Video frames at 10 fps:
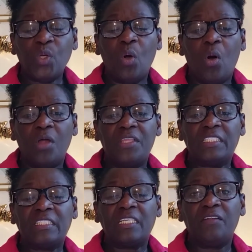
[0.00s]
or
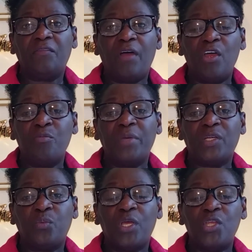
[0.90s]
this is an
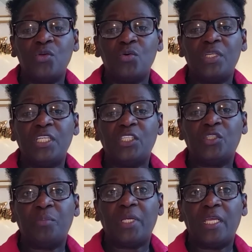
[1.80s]
environment where you need
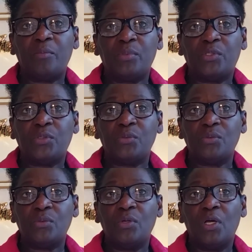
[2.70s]
to be able
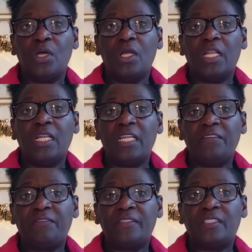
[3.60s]
to
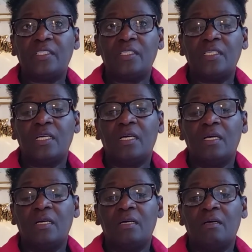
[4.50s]
lift
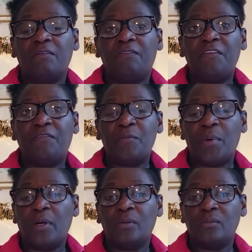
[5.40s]
50
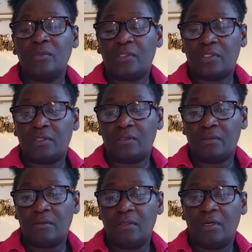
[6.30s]
pounds.
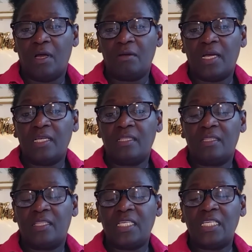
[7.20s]
All right,
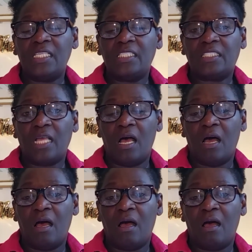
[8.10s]
these
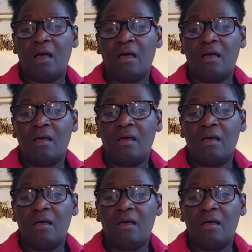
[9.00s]
are